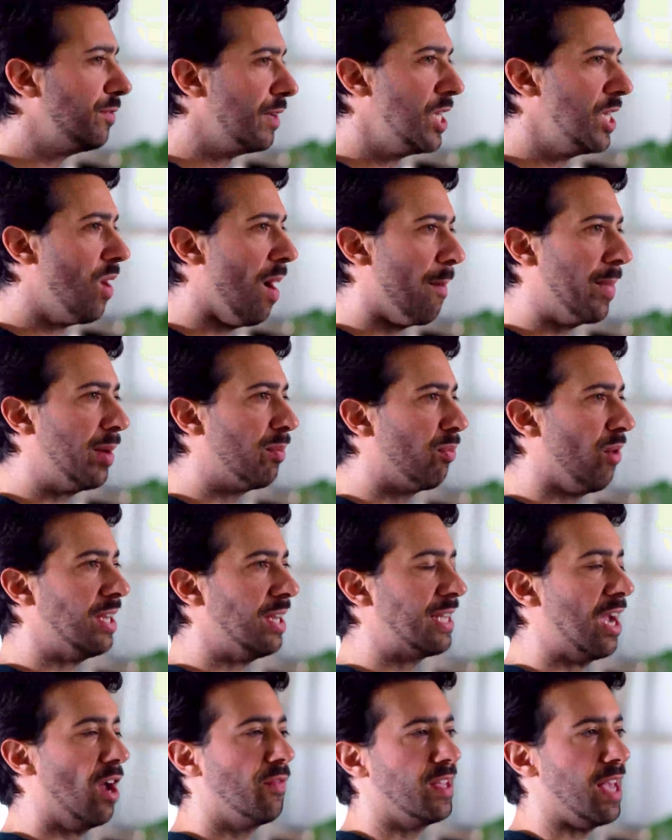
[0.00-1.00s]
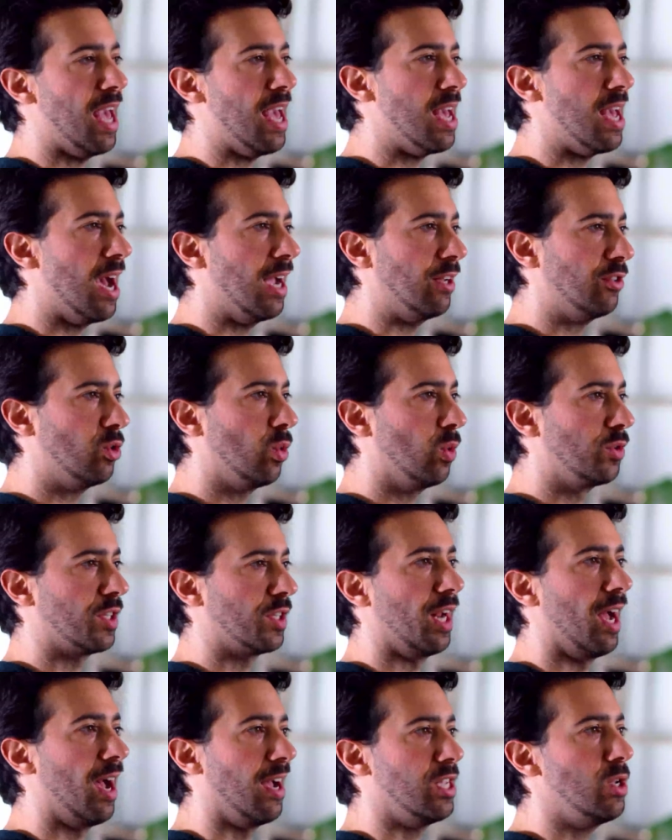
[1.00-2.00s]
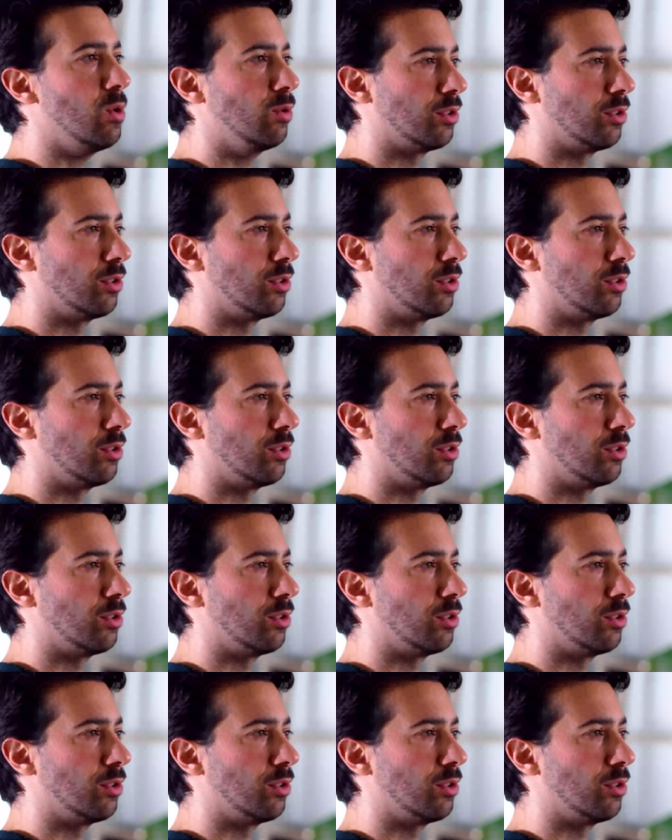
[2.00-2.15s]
this video, I'm gonna break down the AI tools that I